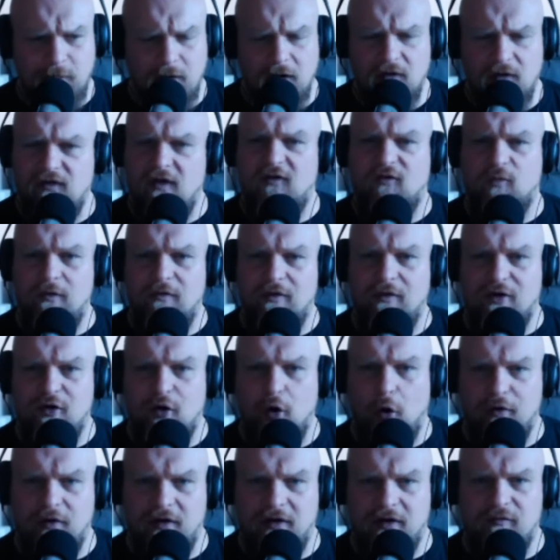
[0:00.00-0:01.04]
since we
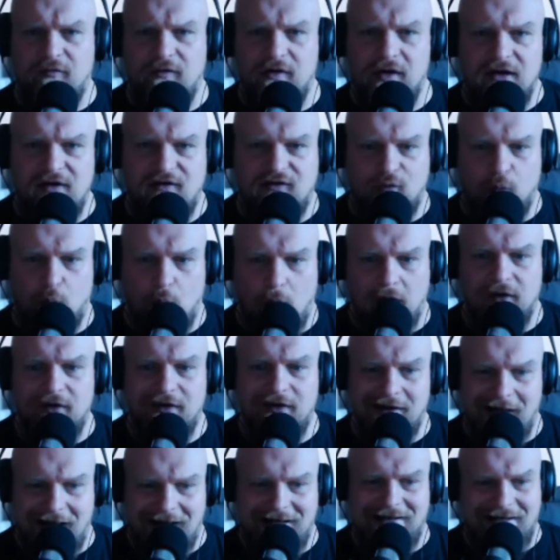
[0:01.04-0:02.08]
recorded and released
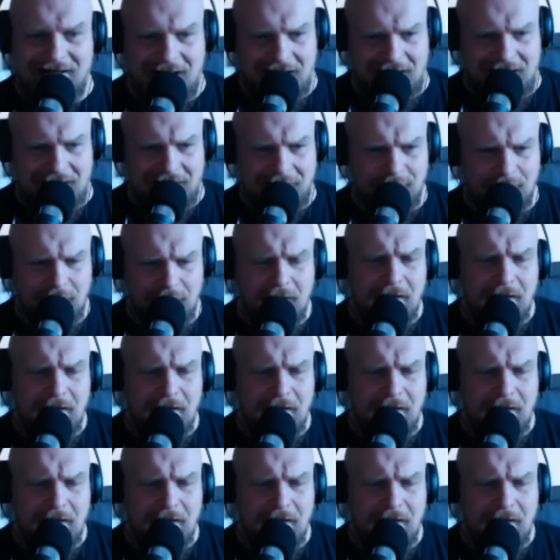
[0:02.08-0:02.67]
199.